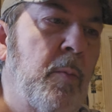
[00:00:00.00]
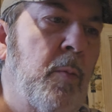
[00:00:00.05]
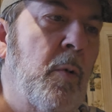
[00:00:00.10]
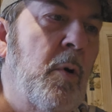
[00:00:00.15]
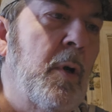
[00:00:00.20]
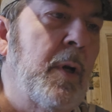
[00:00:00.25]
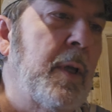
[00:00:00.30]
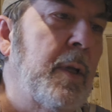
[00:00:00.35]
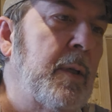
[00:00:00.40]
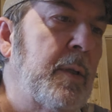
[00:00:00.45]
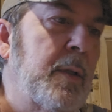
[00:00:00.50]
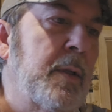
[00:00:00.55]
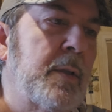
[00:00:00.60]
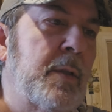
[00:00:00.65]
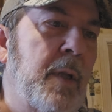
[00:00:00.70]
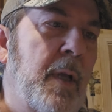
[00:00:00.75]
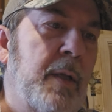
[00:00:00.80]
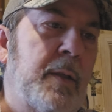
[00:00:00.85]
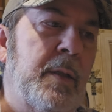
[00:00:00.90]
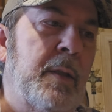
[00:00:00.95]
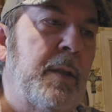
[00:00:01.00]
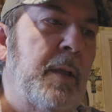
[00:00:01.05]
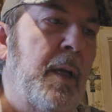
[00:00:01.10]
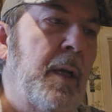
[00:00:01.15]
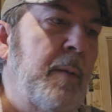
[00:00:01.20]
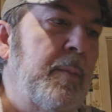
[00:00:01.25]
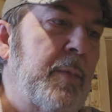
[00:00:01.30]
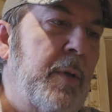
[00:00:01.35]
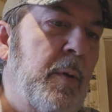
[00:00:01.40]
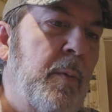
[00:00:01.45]
wanted. Because lots of
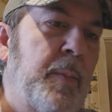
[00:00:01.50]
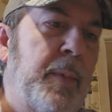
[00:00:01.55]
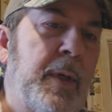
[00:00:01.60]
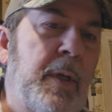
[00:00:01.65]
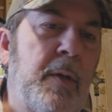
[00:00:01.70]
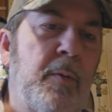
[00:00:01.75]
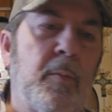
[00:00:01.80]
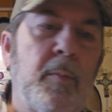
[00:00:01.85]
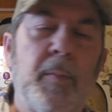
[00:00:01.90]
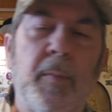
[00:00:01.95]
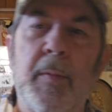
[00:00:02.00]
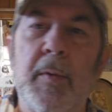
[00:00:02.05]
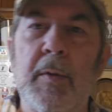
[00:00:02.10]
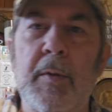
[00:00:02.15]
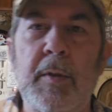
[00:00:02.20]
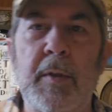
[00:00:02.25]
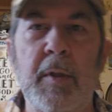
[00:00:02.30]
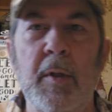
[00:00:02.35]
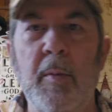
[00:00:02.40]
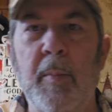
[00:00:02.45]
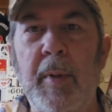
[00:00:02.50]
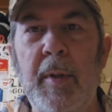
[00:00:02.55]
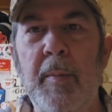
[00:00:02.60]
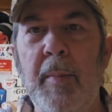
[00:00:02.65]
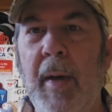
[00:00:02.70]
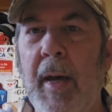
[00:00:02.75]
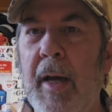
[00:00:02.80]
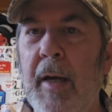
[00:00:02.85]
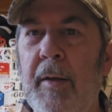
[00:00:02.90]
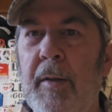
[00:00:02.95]
times they'll be still be
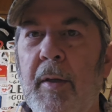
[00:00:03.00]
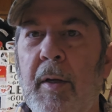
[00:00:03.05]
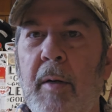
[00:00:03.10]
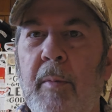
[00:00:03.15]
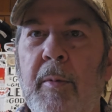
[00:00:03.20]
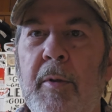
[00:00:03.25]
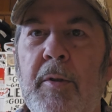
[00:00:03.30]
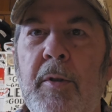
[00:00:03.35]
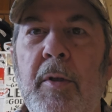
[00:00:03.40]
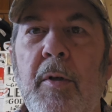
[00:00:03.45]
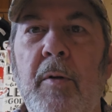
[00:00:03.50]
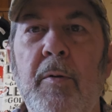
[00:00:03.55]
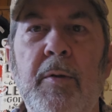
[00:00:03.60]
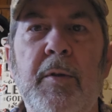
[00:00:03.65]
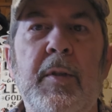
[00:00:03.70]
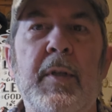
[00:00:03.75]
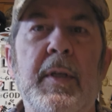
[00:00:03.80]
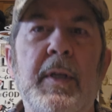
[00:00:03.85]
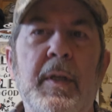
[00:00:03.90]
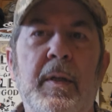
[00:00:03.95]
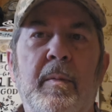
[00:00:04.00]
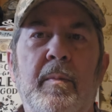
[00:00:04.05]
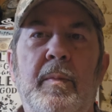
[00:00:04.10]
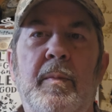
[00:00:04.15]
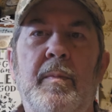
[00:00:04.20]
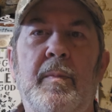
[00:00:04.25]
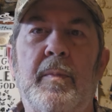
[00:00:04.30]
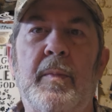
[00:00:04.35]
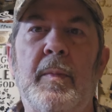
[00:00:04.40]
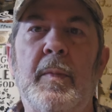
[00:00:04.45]
back there, but you don't see
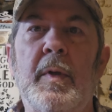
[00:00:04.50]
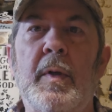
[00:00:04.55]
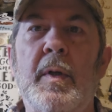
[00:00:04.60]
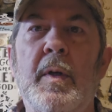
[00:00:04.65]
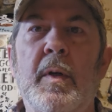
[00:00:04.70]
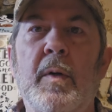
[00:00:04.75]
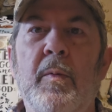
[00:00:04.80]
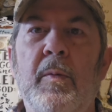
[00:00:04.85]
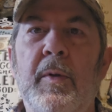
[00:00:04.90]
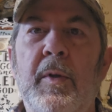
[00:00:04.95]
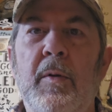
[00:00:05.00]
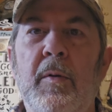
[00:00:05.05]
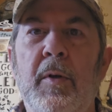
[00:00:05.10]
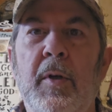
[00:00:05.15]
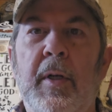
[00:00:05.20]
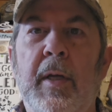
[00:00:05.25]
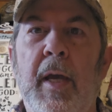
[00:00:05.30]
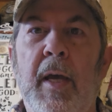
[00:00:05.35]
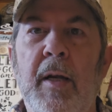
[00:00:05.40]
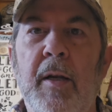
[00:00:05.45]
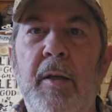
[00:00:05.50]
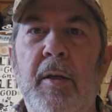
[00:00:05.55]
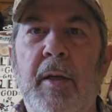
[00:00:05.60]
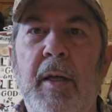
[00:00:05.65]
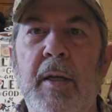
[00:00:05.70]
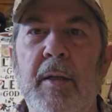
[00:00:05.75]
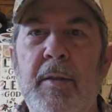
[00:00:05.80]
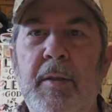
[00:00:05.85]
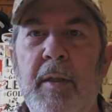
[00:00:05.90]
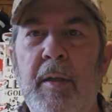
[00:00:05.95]
them. When you look at it, you
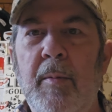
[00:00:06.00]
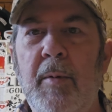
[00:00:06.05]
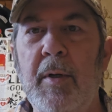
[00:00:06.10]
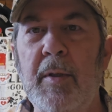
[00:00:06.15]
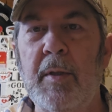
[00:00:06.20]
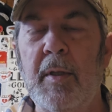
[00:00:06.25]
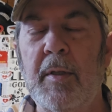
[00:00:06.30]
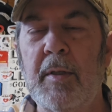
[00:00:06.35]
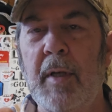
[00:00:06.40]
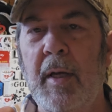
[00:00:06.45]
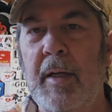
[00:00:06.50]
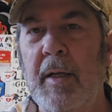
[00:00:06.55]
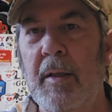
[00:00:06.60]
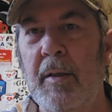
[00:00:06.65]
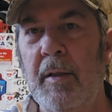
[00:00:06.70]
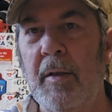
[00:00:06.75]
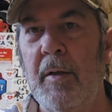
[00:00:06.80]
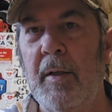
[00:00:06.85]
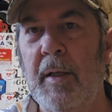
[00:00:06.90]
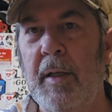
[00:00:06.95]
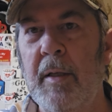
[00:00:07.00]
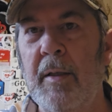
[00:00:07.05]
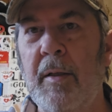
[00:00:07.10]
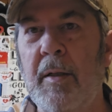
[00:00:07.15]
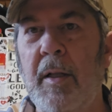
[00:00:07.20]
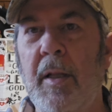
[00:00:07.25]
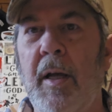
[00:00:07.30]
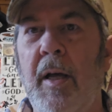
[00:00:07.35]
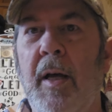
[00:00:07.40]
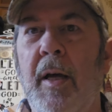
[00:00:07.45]
can't see them because it's like a little
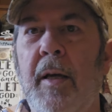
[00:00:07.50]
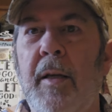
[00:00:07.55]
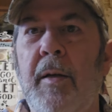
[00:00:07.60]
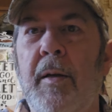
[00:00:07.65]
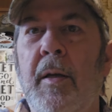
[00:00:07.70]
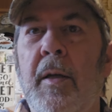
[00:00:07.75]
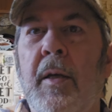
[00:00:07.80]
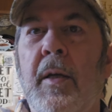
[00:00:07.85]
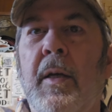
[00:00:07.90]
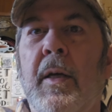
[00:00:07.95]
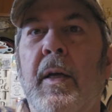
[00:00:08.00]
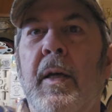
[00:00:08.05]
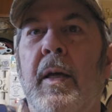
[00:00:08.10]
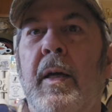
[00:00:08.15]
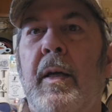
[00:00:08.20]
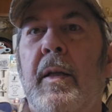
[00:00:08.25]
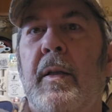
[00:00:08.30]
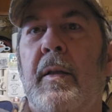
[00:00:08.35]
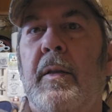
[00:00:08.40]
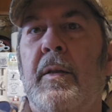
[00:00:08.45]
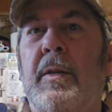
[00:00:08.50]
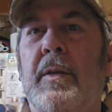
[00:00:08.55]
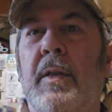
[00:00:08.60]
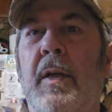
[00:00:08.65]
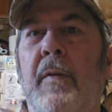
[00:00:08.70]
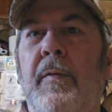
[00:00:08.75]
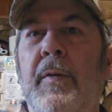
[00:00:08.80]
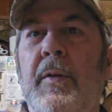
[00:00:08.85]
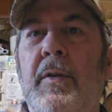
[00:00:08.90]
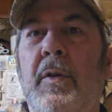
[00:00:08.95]
incline, and the
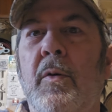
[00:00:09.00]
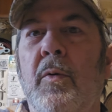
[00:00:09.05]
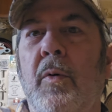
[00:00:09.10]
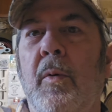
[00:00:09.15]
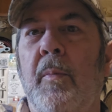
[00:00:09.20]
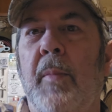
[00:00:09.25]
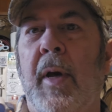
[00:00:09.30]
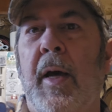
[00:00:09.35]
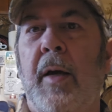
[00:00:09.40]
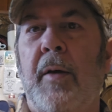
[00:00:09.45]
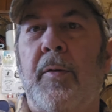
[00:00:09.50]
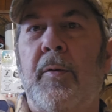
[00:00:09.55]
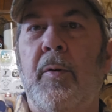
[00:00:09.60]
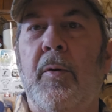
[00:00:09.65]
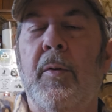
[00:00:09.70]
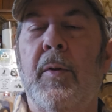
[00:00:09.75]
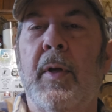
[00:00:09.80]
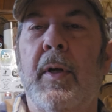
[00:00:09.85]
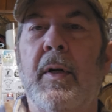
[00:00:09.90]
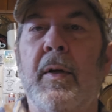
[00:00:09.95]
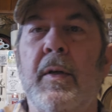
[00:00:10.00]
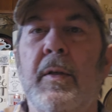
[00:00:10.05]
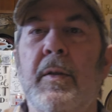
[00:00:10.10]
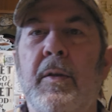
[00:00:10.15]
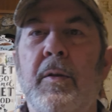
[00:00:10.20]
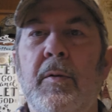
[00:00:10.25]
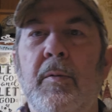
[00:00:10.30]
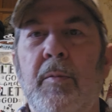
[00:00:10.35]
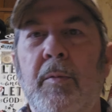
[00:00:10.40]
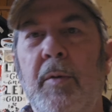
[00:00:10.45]
stuff is going back through there.
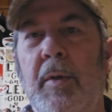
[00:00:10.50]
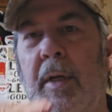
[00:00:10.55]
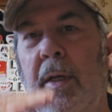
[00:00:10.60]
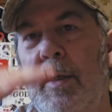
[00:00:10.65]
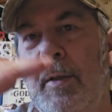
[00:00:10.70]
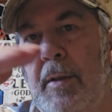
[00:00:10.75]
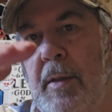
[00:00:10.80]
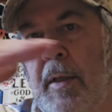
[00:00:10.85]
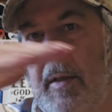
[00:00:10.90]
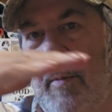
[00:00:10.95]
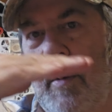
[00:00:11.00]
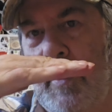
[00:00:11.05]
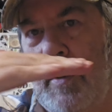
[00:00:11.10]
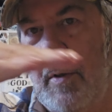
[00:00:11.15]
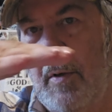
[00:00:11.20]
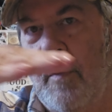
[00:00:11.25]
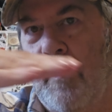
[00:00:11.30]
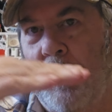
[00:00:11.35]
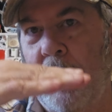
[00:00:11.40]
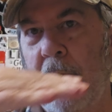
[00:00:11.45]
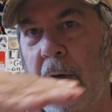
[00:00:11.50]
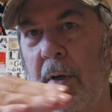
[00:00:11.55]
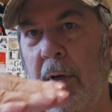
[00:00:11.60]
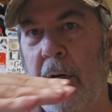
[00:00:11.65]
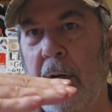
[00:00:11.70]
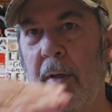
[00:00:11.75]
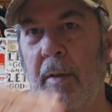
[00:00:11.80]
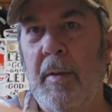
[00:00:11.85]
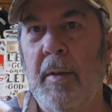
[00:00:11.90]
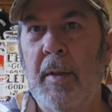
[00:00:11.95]
You, you can't see but so
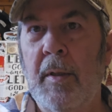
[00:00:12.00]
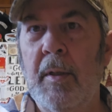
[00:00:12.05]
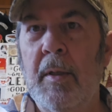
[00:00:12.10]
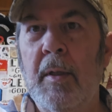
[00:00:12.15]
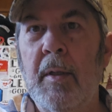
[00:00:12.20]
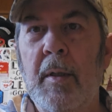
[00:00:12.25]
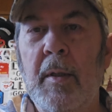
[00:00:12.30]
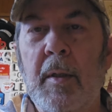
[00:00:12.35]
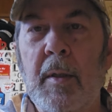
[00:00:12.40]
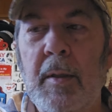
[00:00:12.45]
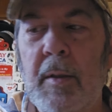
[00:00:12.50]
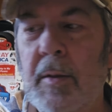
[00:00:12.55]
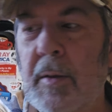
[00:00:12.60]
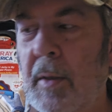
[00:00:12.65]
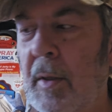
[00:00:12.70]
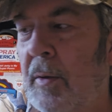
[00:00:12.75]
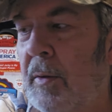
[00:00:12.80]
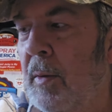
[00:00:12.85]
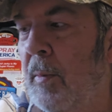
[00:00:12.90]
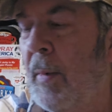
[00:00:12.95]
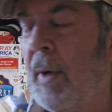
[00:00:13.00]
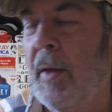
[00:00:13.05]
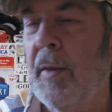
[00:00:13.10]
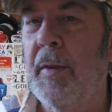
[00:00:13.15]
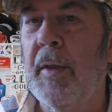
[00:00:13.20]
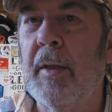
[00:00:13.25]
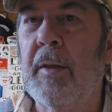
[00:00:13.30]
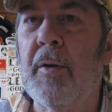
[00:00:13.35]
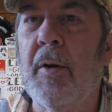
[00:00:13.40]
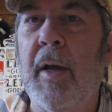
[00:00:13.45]
far. So you might
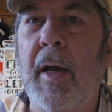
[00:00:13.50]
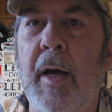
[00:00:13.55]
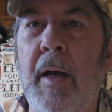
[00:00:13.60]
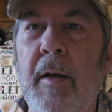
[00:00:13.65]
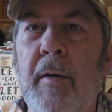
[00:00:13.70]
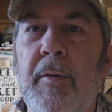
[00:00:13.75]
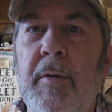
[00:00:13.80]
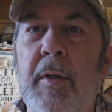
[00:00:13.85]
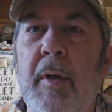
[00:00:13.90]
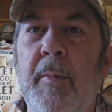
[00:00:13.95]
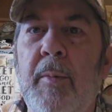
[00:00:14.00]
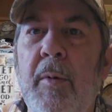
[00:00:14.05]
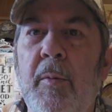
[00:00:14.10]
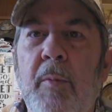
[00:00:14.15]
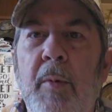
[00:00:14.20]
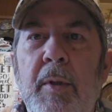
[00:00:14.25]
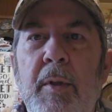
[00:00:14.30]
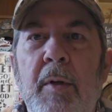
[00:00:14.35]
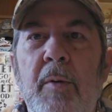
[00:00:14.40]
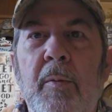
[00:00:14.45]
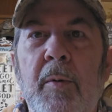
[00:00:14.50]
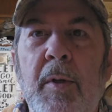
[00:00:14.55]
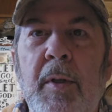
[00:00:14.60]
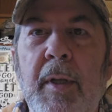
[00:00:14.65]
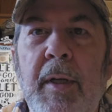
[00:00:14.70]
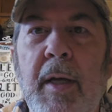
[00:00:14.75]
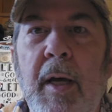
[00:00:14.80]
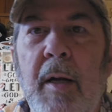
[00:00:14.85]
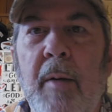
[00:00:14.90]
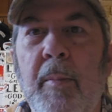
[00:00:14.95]
think they're out of something when they've
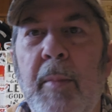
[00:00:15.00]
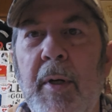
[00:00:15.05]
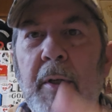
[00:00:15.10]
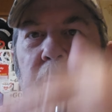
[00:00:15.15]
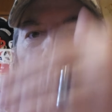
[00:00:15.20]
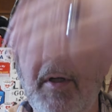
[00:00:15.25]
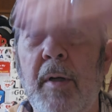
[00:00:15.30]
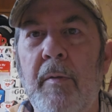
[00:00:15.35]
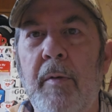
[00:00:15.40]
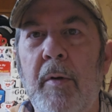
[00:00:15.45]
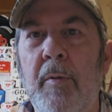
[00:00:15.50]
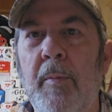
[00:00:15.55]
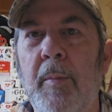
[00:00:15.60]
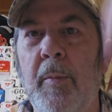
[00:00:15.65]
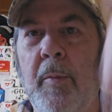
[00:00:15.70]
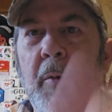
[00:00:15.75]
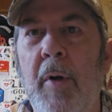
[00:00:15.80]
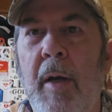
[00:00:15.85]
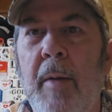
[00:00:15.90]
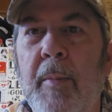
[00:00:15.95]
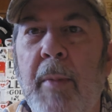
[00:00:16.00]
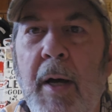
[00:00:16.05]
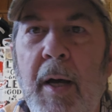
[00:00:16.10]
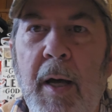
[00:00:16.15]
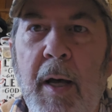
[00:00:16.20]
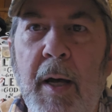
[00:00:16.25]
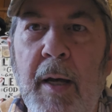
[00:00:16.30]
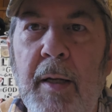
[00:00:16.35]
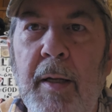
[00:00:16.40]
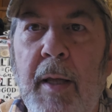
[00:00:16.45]
really got a bunch of it right
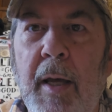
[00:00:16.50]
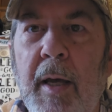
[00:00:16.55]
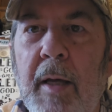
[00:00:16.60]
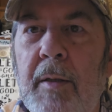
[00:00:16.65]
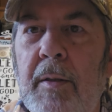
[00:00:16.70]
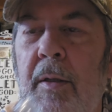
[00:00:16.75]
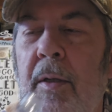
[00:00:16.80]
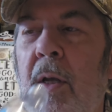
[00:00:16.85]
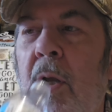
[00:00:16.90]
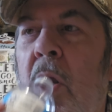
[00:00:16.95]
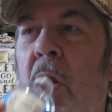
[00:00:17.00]
behind that.